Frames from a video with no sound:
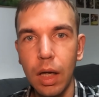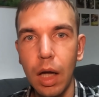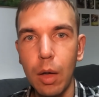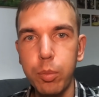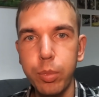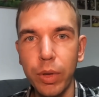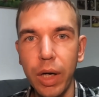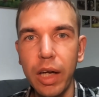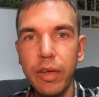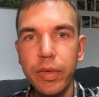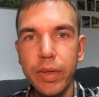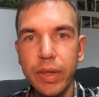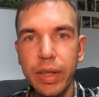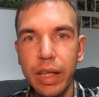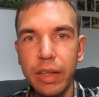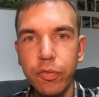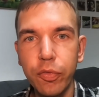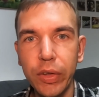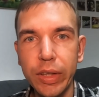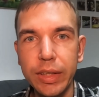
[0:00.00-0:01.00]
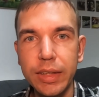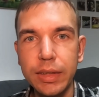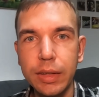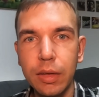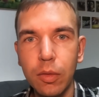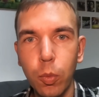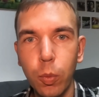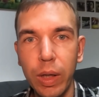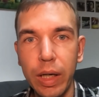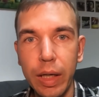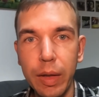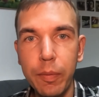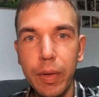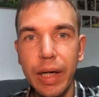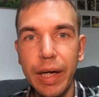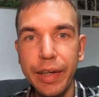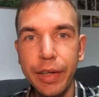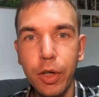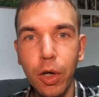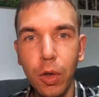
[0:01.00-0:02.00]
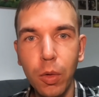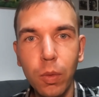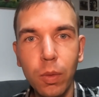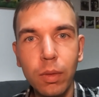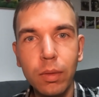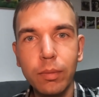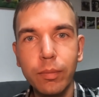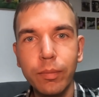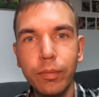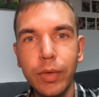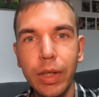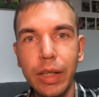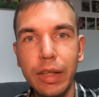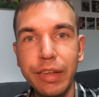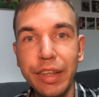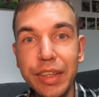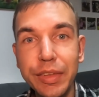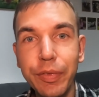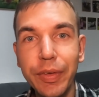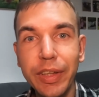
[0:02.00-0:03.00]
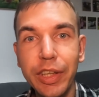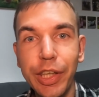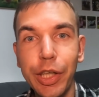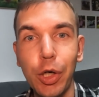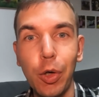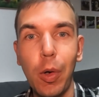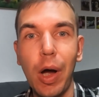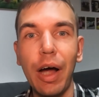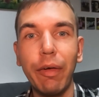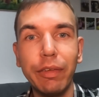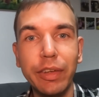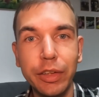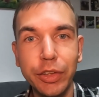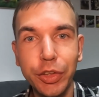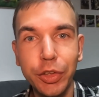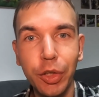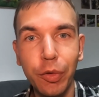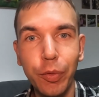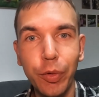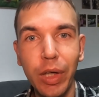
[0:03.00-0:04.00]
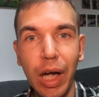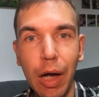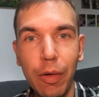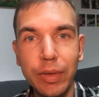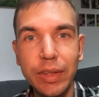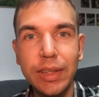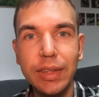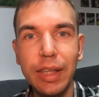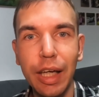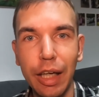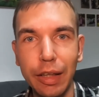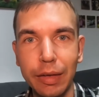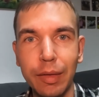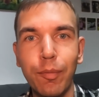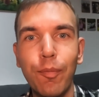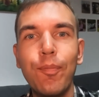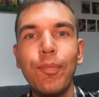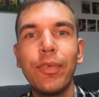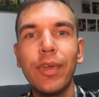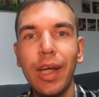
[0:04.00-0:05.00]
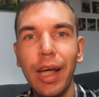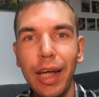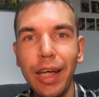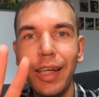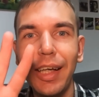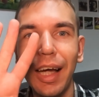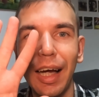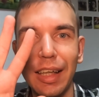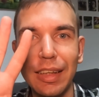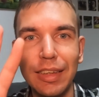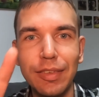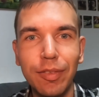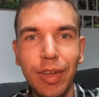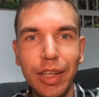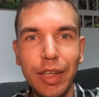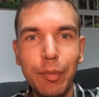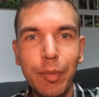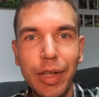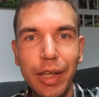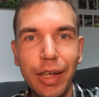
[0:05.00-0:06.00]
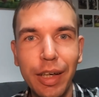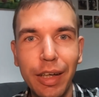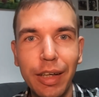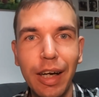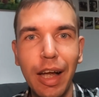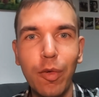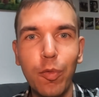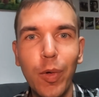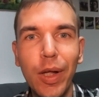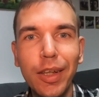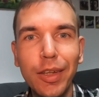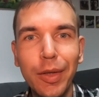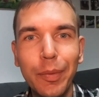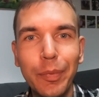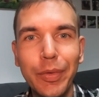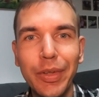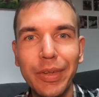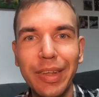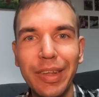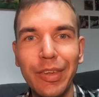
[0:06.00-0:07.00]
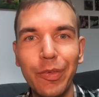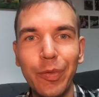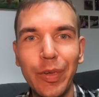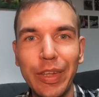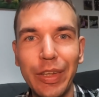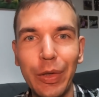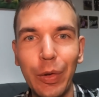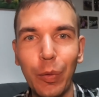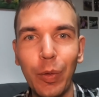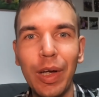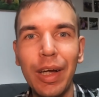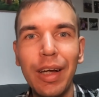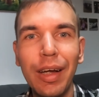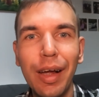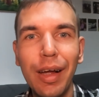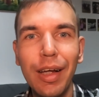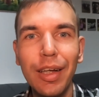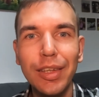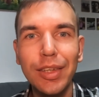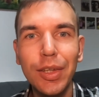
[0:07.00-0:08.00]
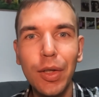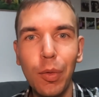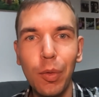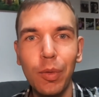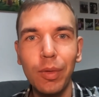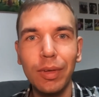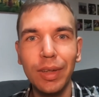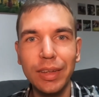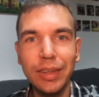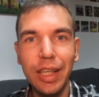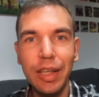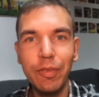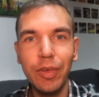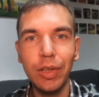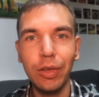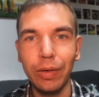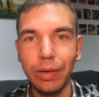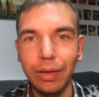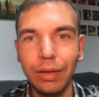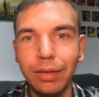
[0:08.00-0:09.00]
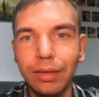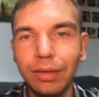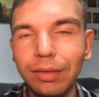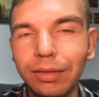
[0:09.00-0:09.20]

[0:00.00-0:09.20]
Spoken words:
A private Netflix wherever I go? In this video I will show you how it's done. Hey guys, Vladimir here and welcome to another video. So, let's have a look.